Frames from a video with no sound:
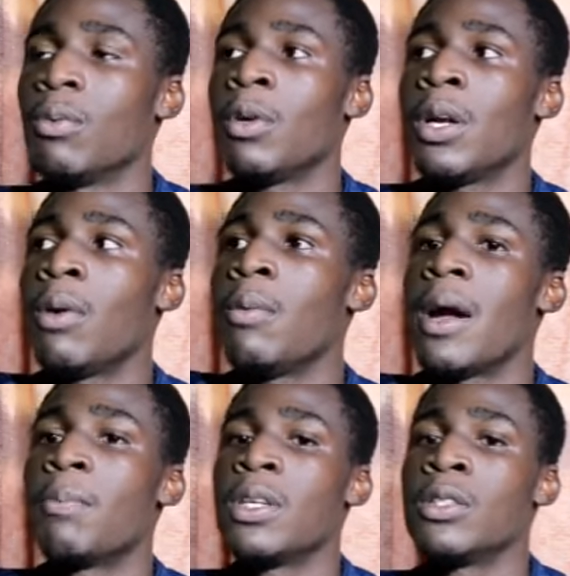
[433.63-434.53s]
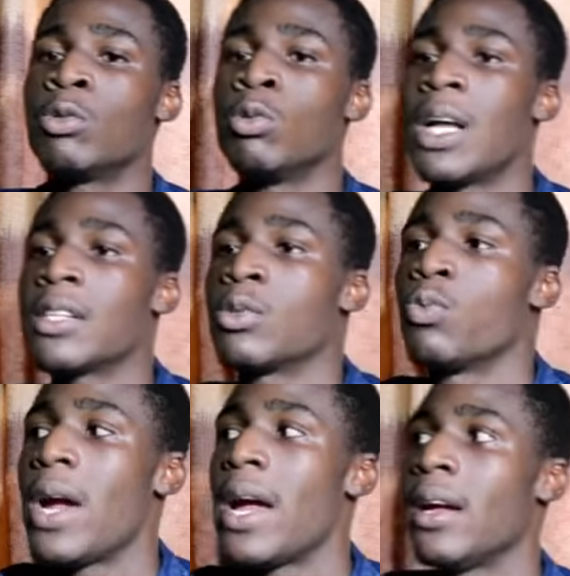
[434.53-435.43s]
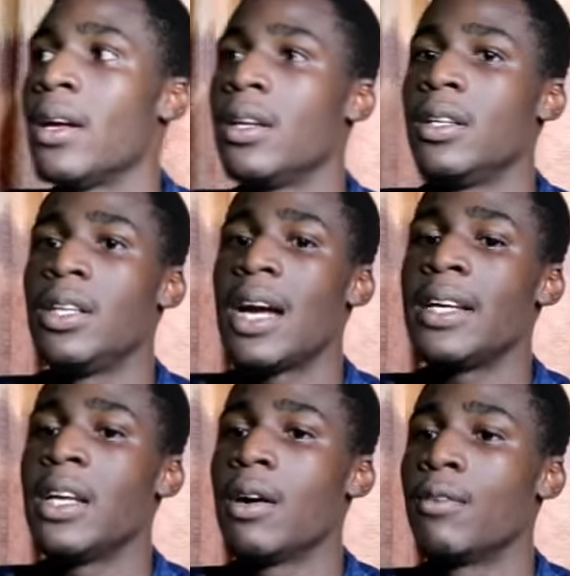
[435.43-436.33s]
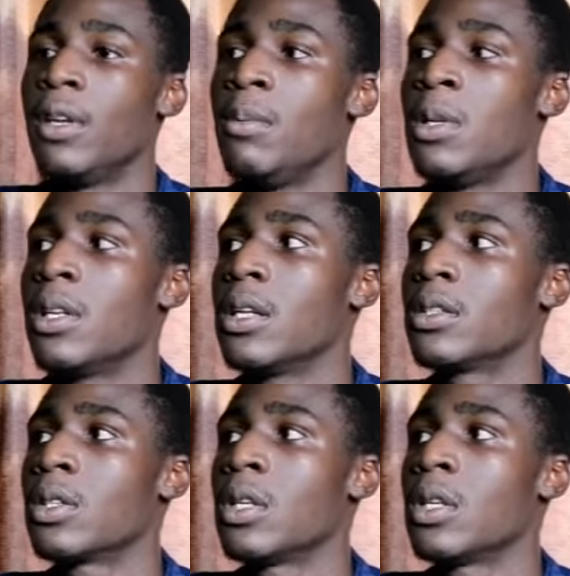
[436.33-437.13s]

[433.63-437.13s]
More than where we are present. So that's where the idea of Limitless